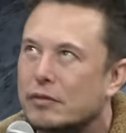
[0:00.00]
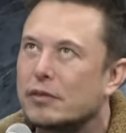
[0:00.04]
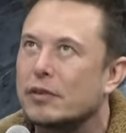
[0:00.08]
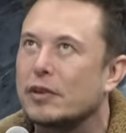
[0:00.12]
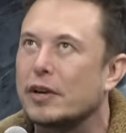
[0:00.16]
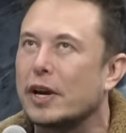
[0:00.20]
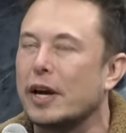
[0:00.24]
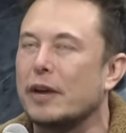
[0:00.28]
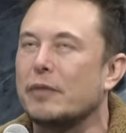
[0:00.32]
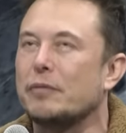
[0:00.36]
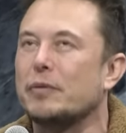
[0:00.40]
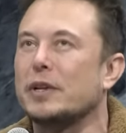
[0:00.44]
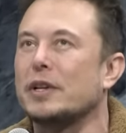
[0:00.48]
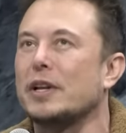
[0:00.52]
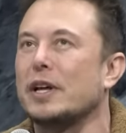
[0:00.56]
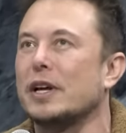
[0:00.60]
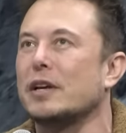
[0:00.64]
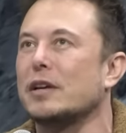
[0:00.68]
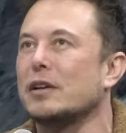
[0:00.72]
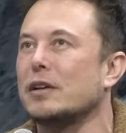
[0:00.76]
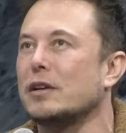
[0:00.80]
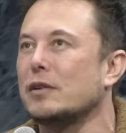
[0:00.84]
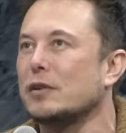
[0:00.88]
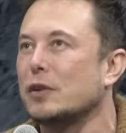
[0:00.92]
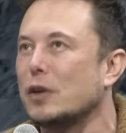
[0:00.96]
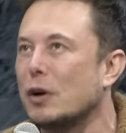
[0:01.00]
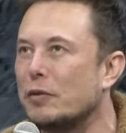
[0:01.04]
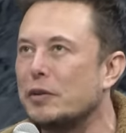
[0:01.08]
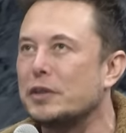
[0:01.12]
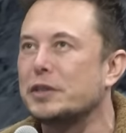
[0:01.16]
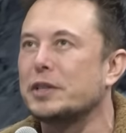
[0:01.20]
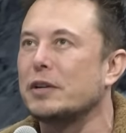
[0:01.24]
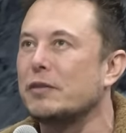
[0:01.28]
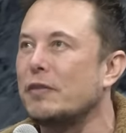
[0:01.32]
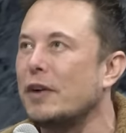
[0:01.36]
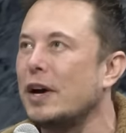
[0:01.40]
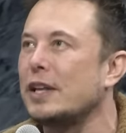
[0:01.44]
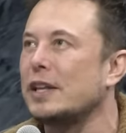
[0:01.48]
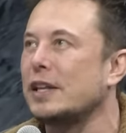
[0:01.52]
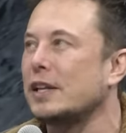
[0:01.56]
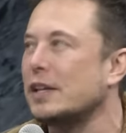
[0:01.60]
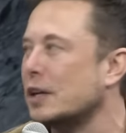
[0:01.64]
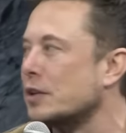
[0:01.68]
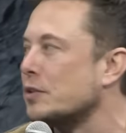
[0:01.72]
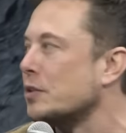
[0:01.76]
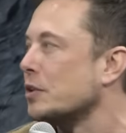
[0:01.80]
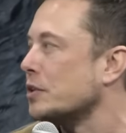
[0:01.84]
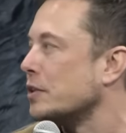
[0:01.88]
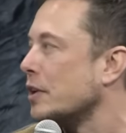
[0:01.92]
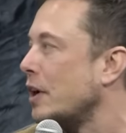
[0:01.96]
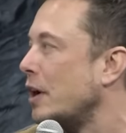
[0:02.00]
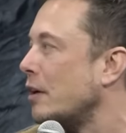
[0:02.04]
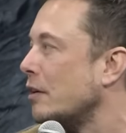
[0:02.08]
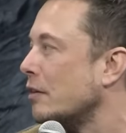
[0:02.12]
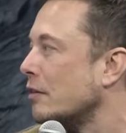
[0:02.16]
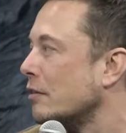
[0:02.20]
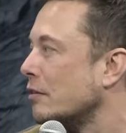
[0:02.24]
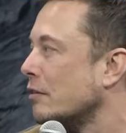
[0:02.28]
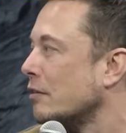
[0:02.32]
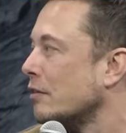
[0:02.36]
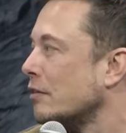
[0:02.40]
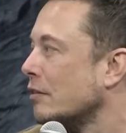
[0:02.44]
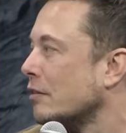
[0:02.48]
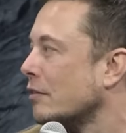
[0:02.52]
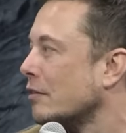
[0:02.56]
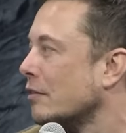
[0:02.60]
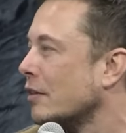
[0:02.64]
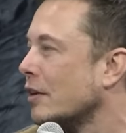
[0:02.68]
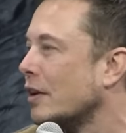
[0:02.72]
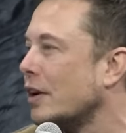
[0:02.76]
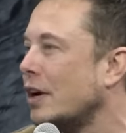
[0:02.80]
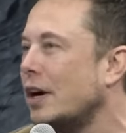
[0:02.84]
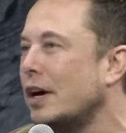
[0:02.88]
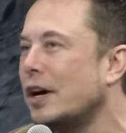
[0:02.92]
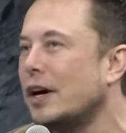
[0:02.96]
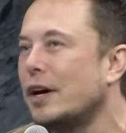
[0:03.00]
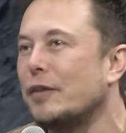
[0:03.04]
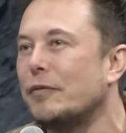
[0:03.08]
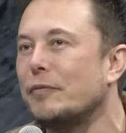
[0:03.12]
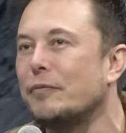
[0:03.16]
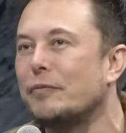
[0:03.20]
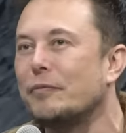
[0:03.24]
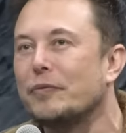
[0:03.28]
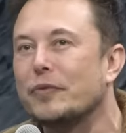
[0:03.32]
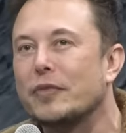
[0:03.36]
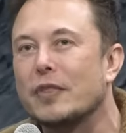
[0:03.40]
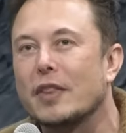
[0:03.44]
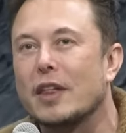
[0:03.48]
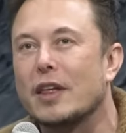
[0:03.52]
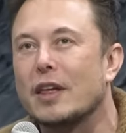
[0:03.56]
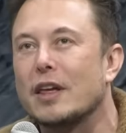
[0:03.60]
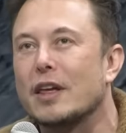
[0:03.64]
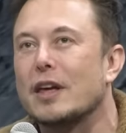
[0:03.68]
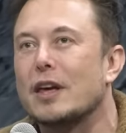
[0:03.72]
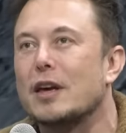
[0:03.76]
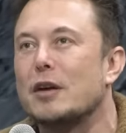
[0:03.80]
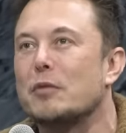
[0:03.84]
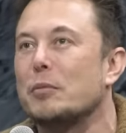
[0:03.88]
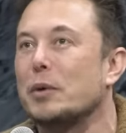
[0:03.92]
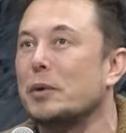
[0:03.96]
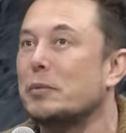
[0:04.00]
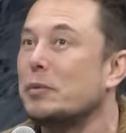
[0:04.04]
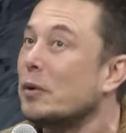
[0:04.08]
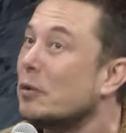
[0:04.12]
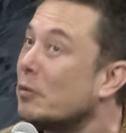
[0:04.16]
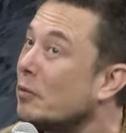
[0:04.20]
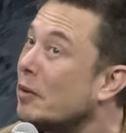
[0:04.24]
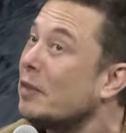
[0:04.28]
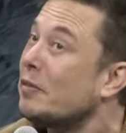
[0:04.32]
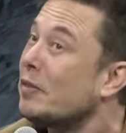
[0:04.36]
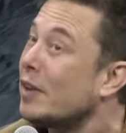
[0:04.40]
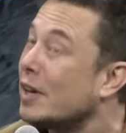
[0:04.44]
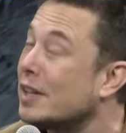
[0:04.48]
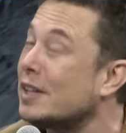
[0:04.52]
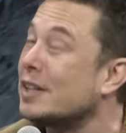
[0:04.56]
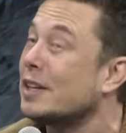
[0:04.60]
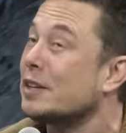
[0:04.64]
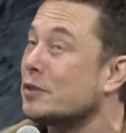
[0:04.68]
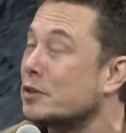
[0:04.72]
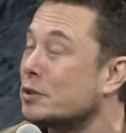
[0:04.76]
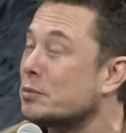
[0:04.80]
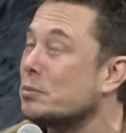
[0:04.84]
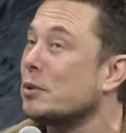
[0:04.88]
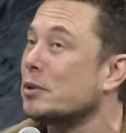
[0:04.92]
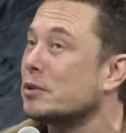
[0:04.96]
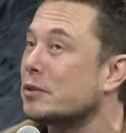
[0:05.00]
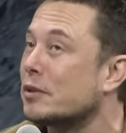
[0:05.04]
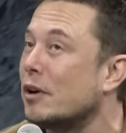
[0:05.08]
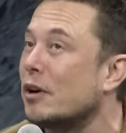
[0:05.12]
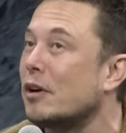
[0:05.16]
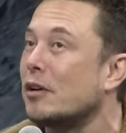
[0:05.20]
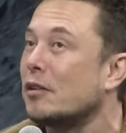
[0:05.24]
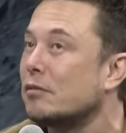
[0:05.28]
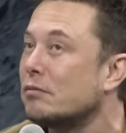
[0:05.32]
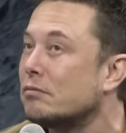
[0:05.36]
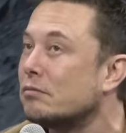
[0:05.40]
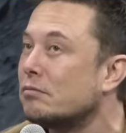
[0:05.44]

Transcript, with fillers: Okay, but like nobody's going to buy the electric Scion, um, but people might buy the electric sports car.